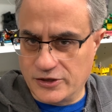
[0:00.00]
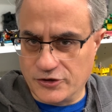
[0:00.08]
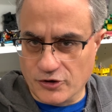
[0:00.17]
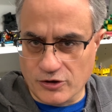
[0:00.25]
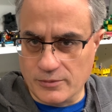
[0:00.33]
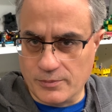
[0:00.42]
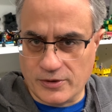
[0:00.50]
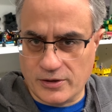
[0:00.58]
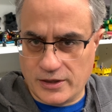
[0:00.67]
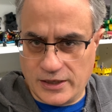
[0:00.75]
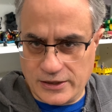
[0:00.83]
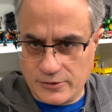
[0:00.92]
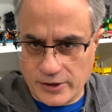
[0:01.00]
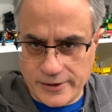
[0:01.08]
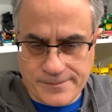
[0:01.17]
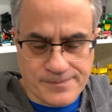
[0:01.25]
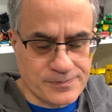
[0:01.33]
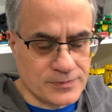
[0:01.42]
Europe anyway.
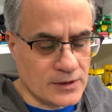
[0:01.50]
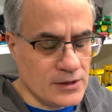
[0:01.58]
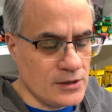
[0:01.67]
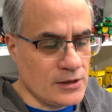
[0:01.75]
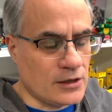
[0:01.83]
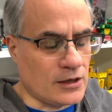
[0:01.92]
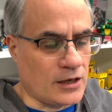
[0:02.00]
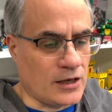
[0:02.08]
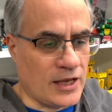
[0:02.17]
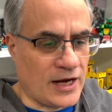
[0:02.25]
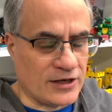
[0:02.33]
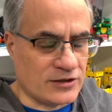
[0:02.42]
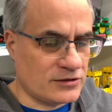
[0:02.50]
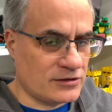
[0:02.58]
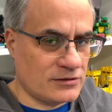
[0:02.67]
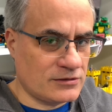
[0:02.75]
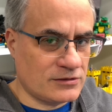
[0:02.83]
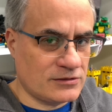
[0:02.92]
Uh, and I
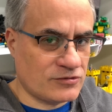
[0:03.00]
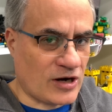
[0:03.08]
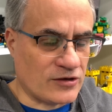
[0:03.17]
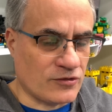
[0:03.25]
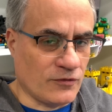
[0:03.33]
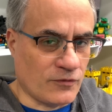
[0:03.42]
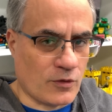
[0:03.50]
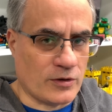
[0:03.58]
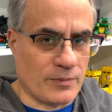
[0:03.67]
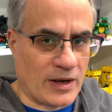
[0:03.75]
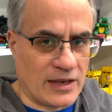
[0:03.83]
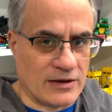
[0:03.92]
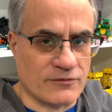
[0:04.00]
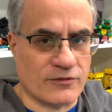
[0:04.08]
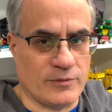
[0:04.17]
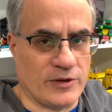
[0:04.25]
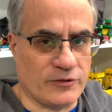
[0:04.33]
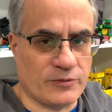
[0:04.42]
try to avoid buy-in
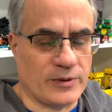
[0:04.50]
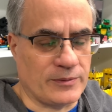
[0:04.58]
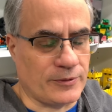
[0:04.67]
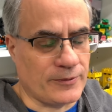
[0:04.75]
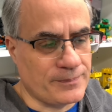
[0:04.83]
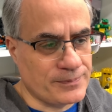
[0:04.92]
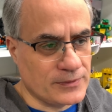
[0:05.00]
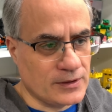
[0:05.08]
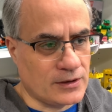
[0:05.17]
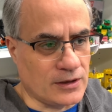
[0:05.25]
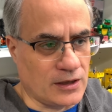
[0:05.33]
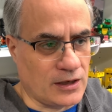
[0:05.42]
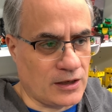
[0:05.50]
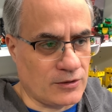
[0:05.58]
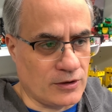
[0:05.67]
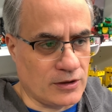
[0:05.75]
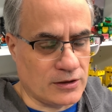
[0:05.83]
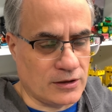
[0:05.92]
from those people. Uh, I don't.
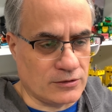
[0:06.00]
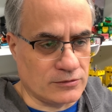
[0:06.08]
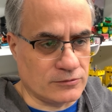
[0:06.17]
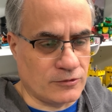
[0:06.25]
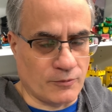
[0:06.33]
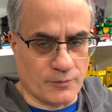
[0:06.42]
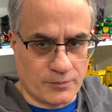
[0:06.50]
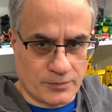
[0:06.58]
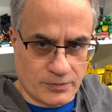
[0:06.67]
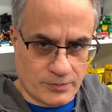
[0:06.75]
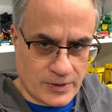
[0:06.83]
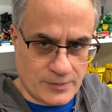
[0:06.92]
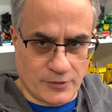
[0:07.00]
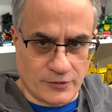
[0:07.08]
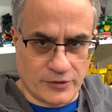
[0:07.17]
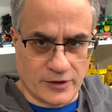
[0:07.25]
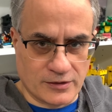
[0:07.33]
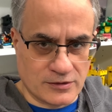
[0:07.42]
I don't want people
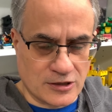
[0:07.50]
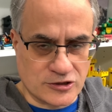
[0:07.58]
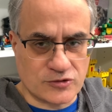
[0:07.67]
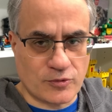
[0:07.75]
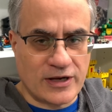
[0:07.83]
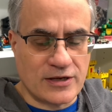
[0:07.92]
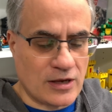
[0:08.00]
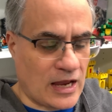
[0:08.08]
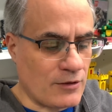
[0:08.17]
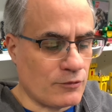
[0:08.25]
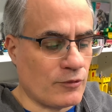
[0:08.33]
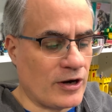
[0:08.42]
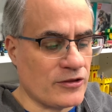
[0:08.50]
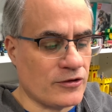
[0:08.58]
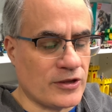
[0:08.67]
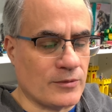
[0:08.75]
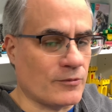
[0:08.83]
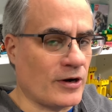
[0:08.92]
that, you know, just raise. I would rather
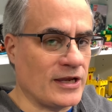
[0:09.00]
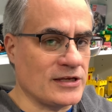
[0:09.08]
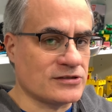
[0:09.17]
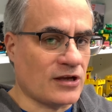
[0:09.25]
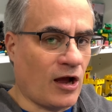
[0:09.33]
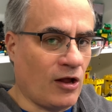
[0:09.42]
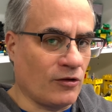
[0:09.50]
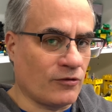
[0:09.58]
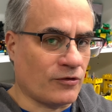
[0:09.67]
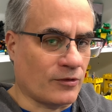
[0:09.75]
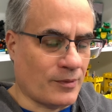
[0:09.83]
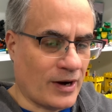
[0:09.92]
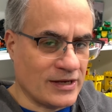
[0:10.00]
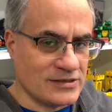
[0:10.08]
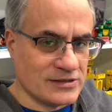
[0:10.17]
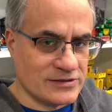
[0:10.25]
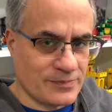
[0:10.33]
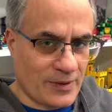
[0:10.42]
them raise all of their
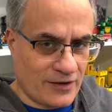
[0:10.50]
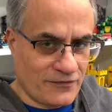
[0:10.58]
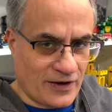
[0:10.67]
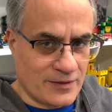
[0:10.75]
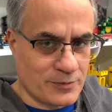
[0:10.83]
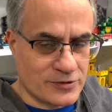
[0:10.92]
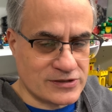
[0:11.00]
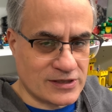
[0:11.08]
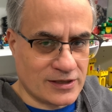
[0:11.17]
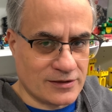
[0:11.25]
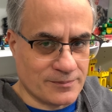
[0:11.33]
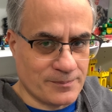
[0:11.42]
prices by five percent